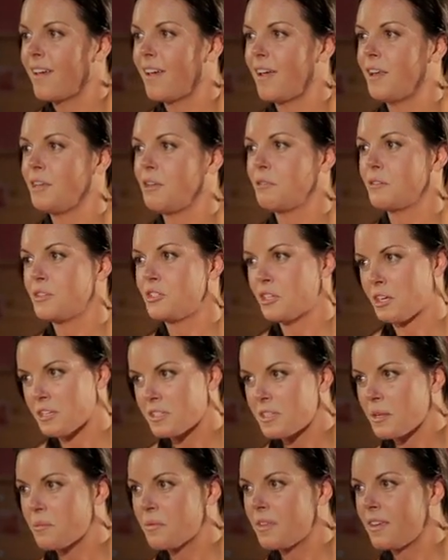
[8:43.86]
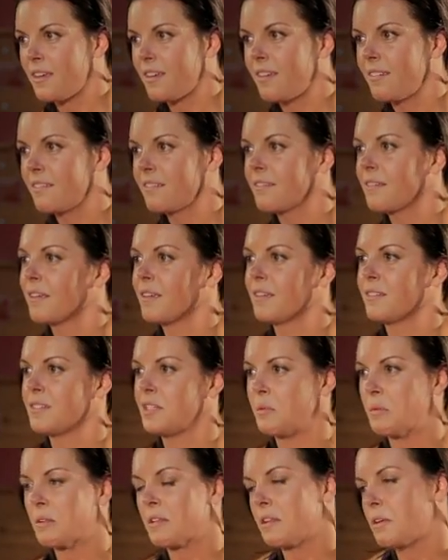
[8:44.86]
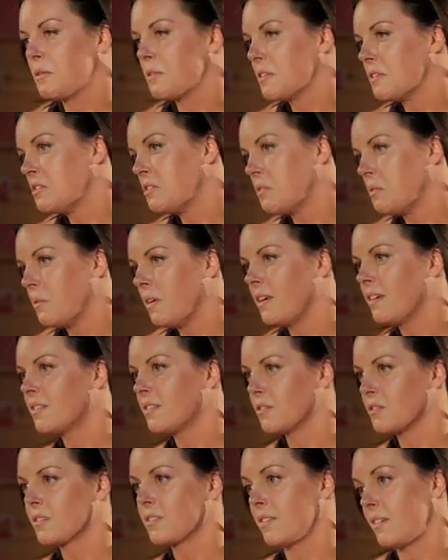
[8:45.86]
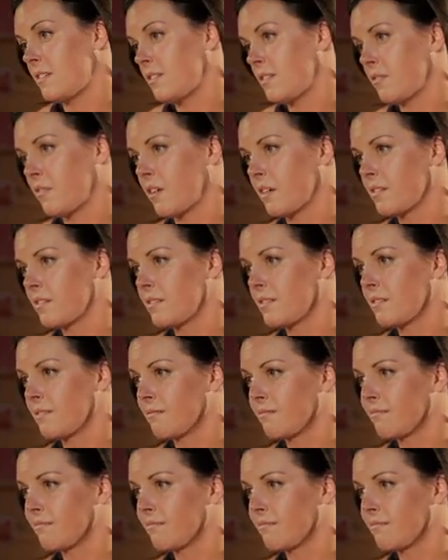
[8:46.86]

and you adjust something, typically within 2 weeks, you'll see a difference.